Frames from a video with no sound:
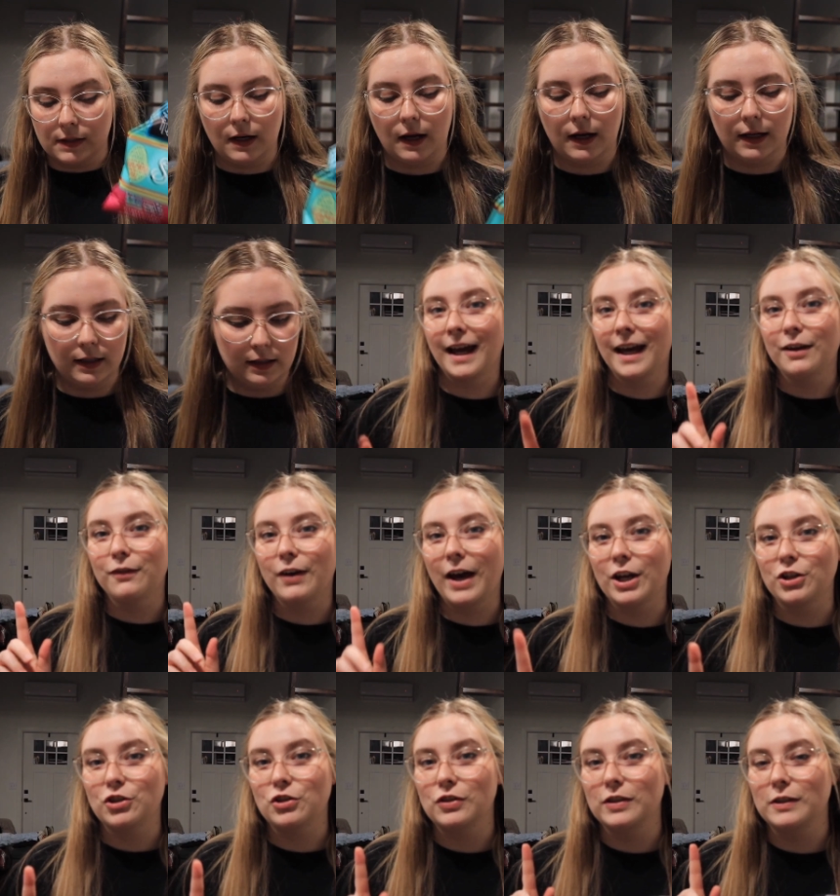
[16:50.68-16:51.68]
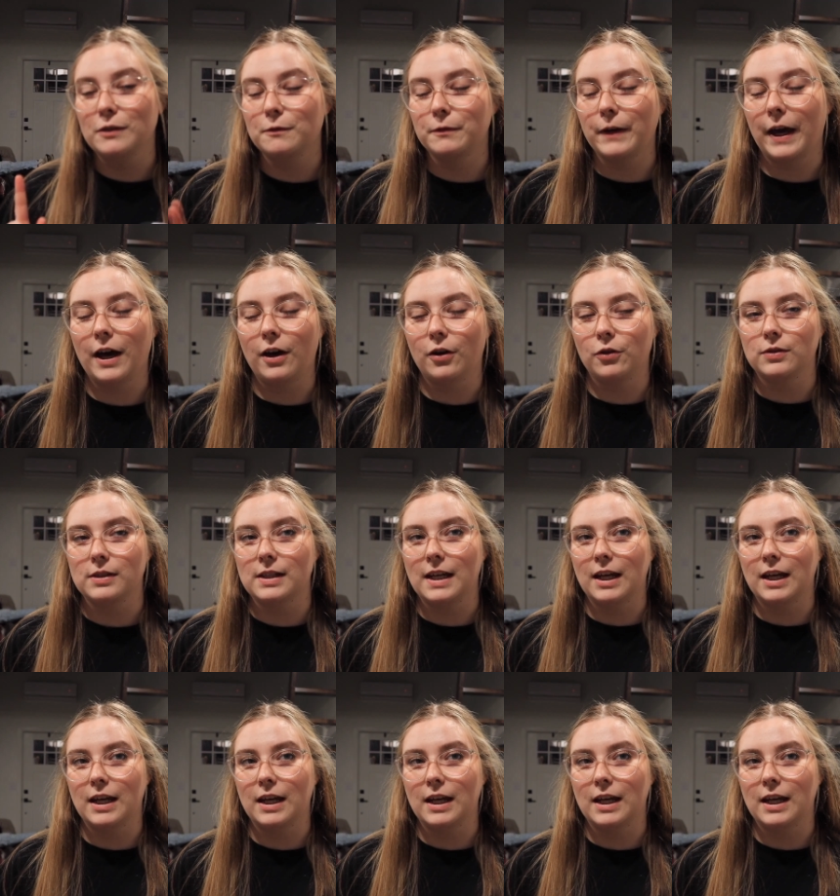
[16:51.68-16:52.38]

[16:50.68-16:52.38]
tonight. I've actually found